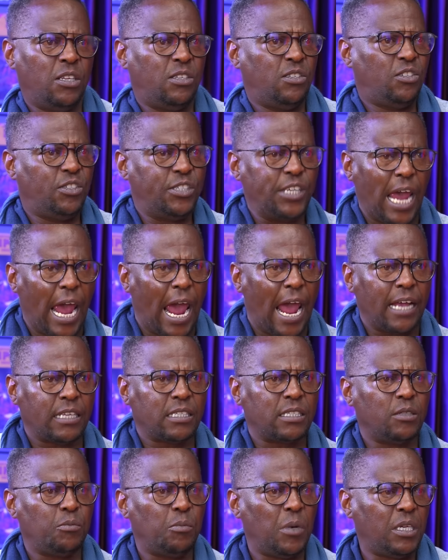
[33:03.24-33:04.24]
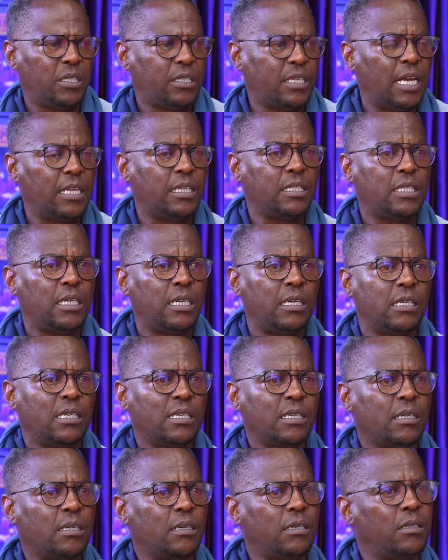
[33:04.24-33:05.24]
It's jazz. It makes sense.
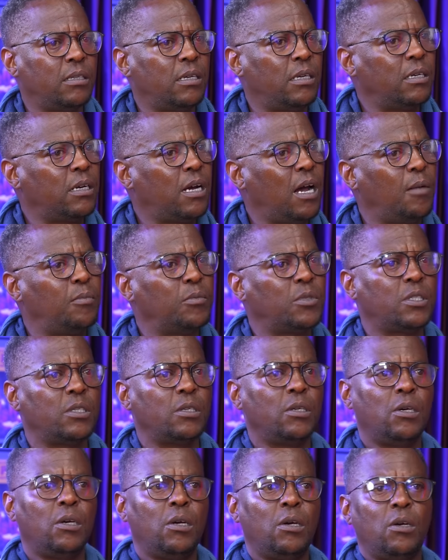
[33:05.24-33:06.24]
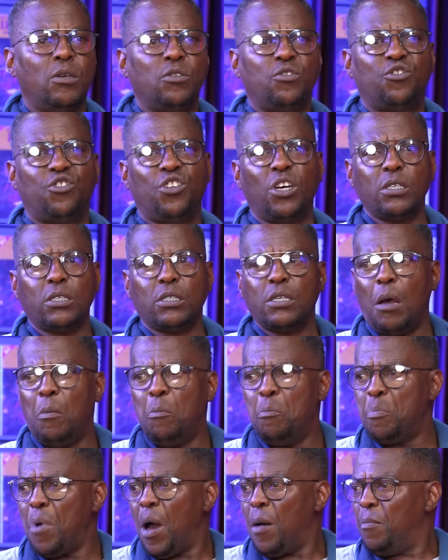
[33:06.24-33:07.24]
And then comes
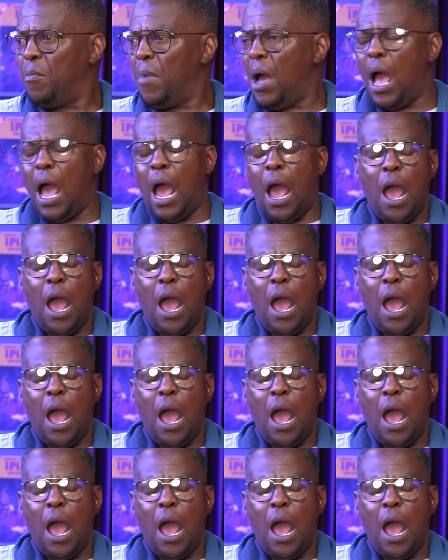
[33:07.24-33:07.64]
Chisampama.